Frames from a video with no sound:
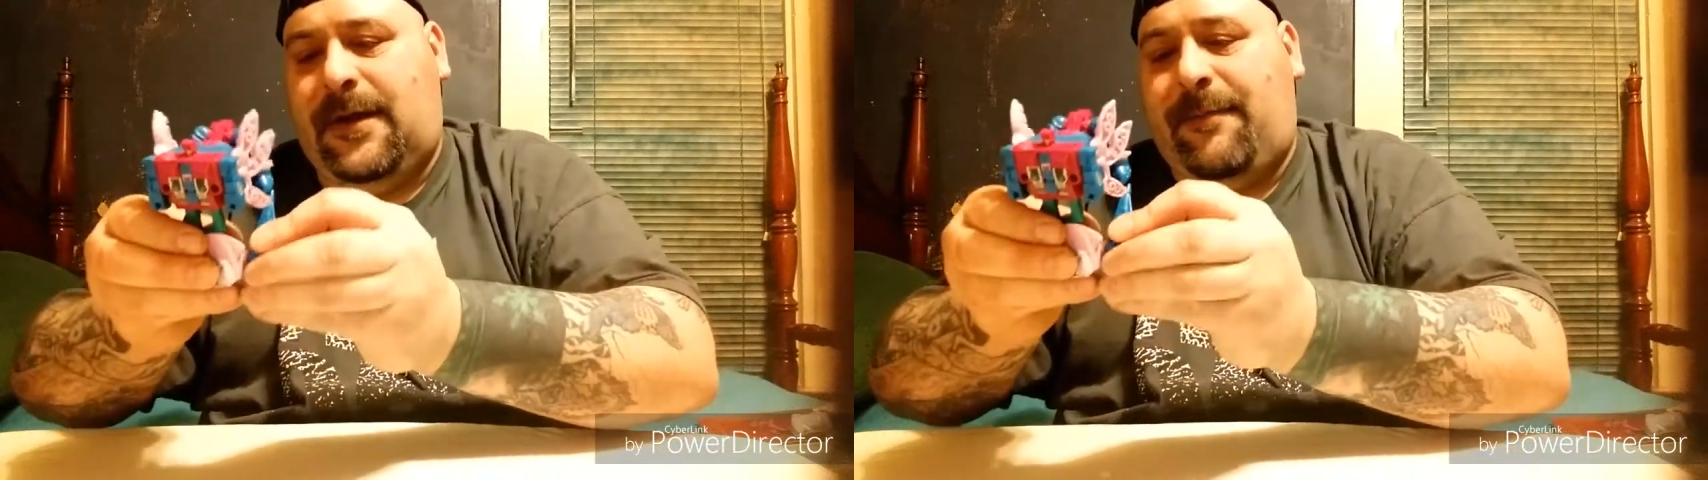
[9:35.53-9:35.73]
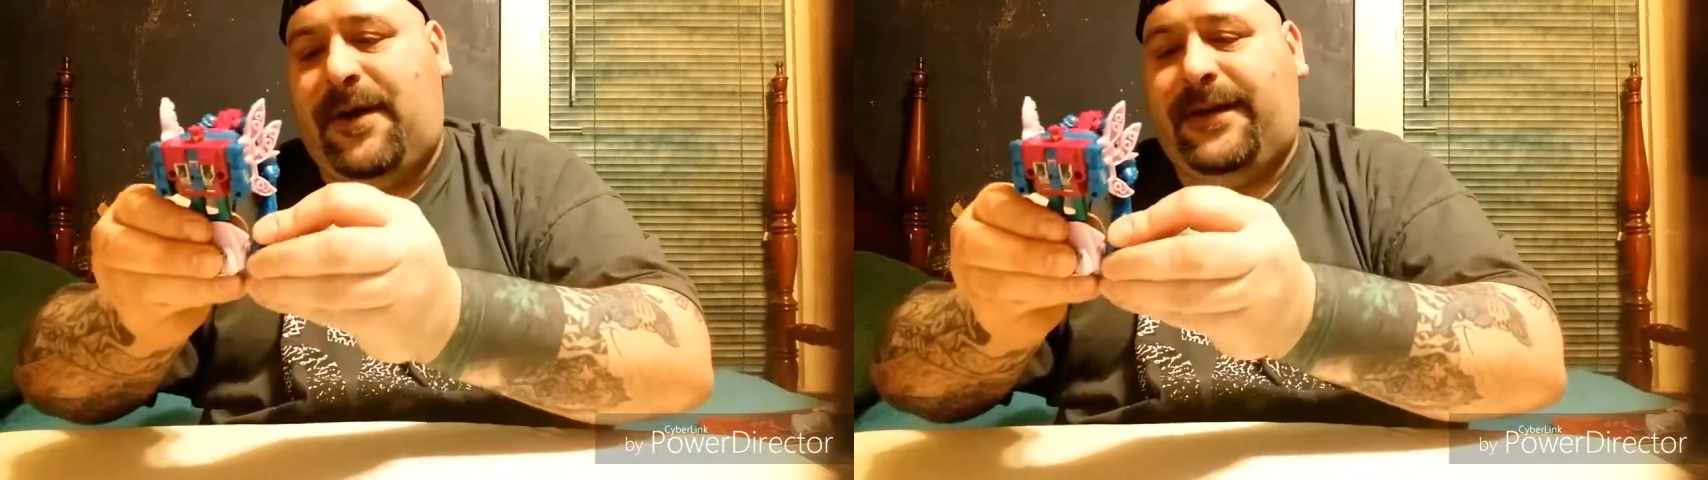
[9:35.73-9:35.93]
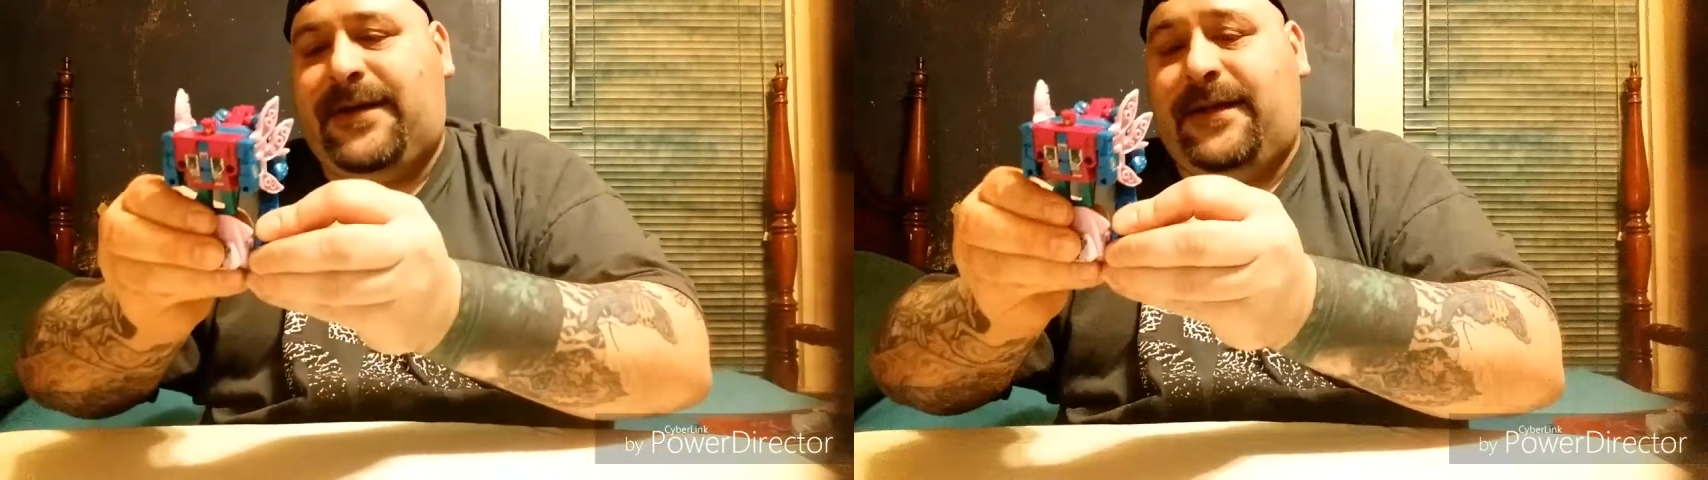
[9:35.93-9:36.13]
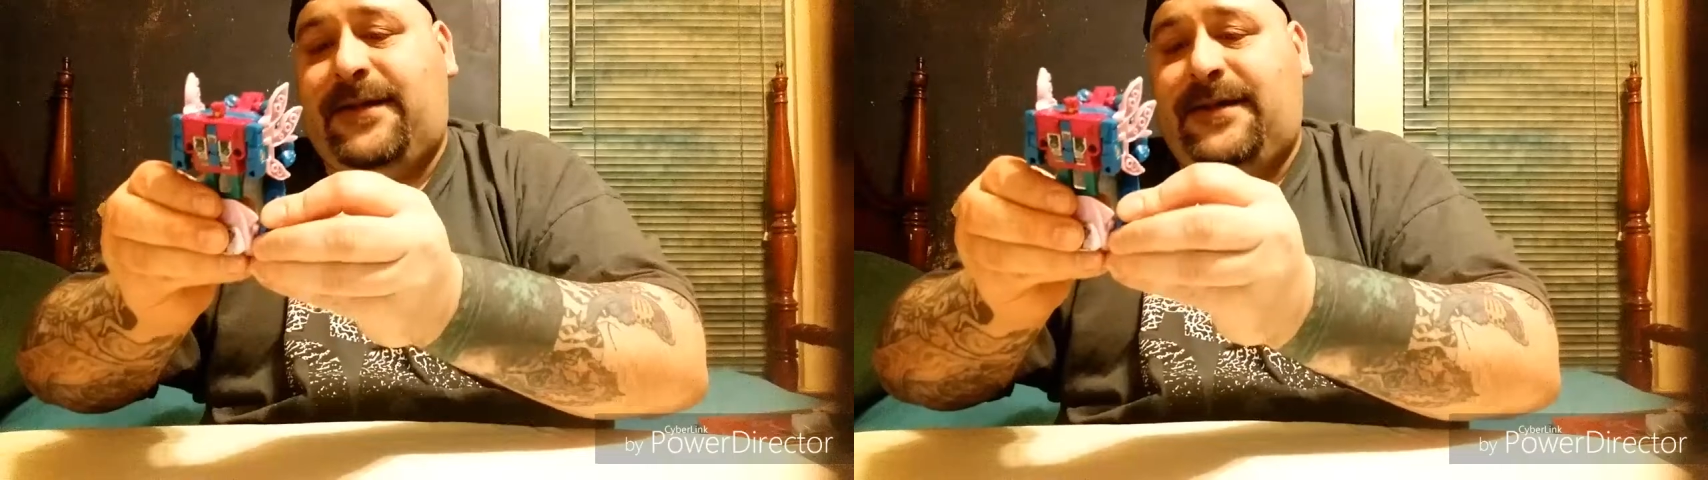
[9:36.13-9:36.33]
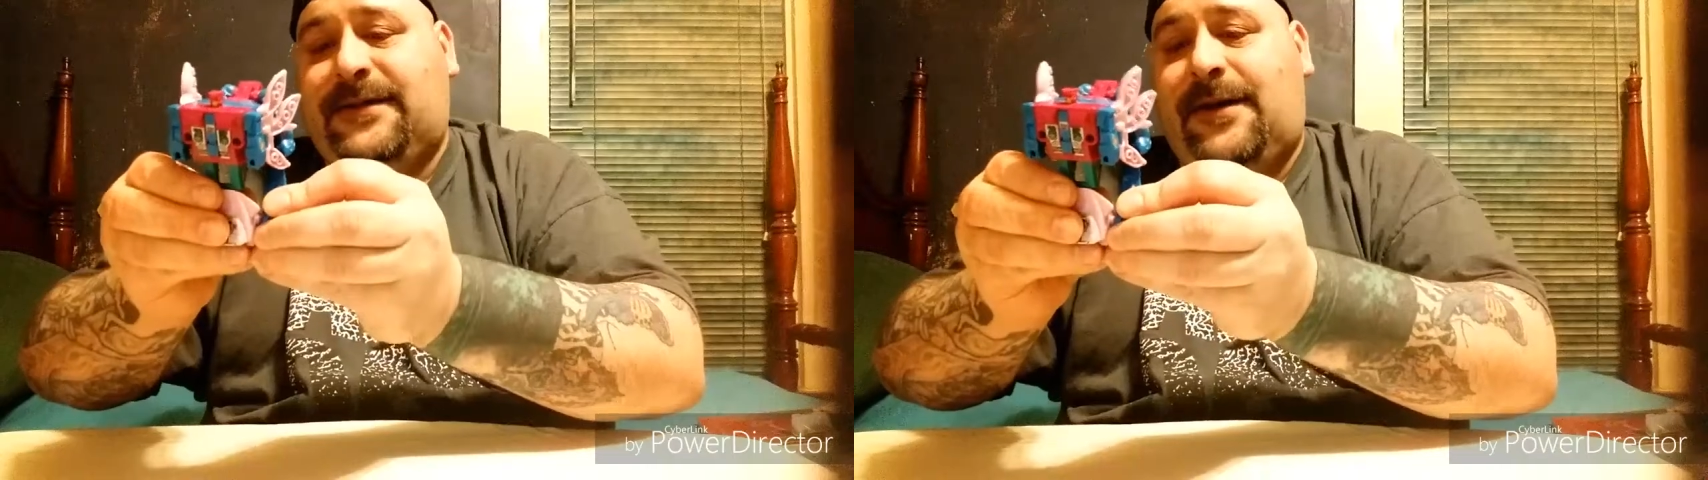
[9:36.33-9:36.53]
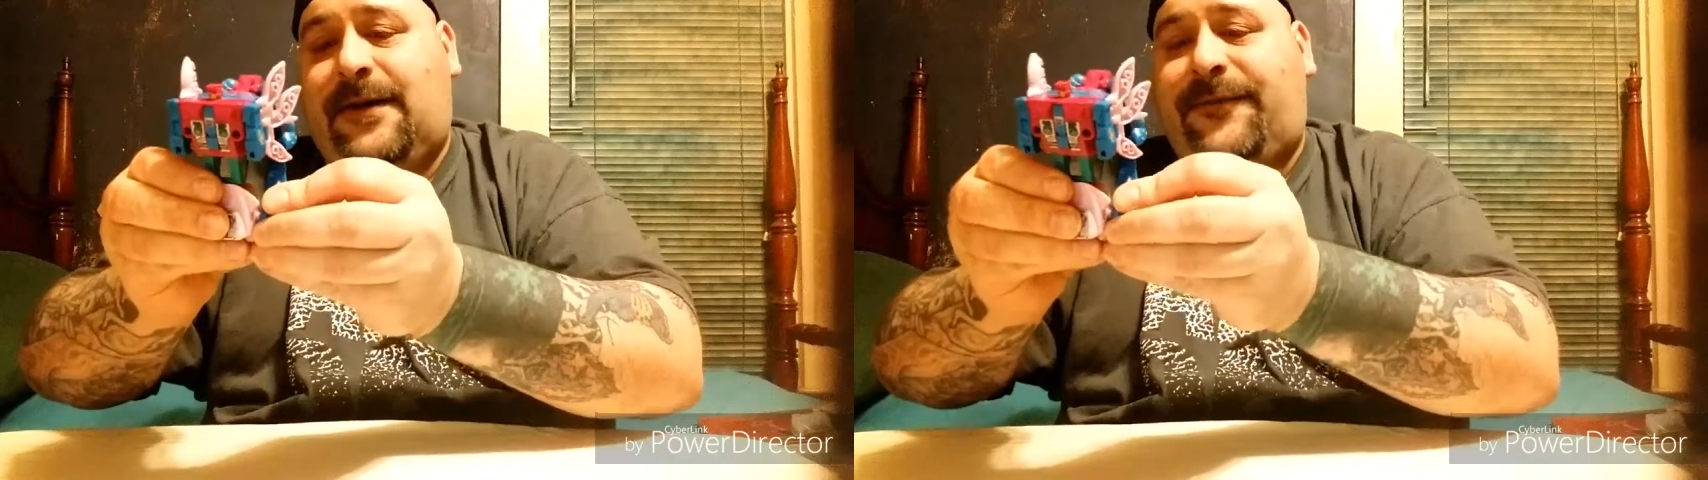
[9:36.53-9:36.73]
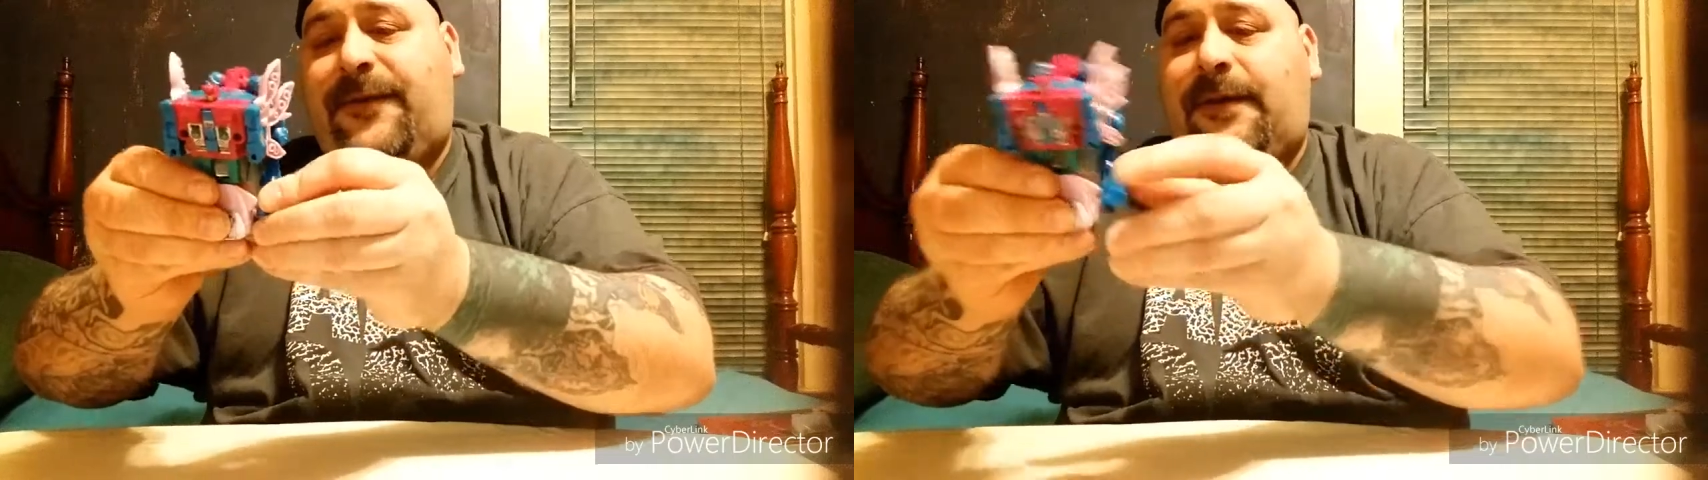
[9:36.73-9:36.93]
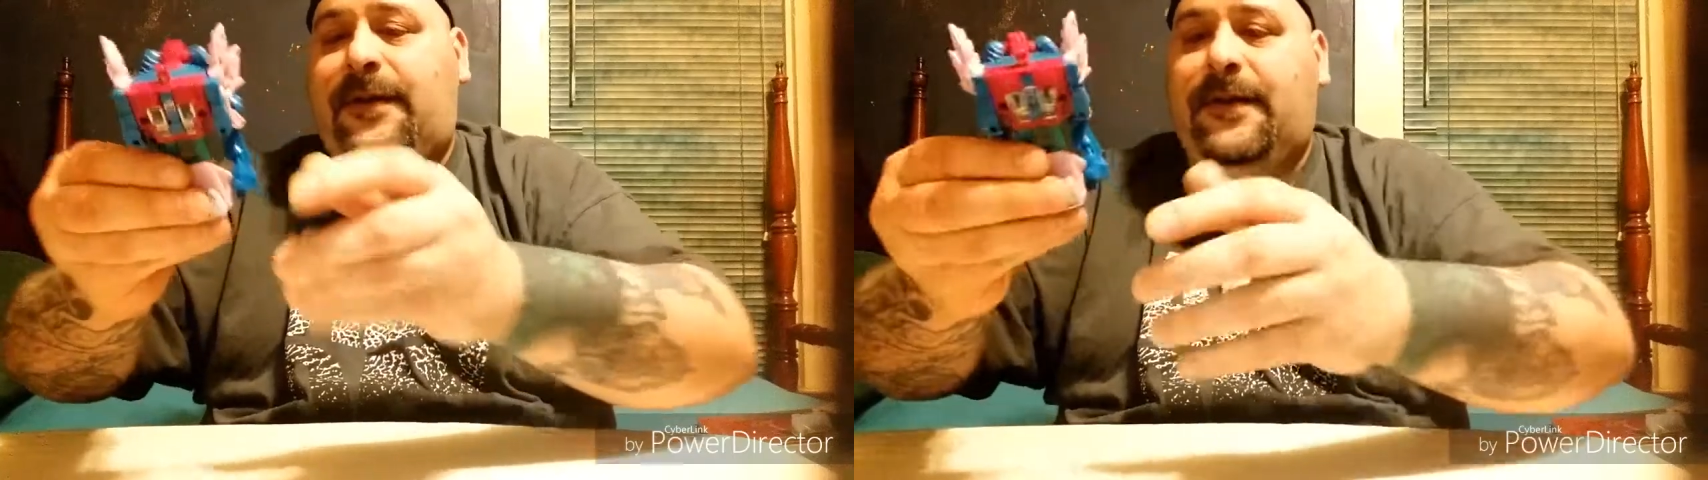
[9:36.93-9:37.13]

I might take these off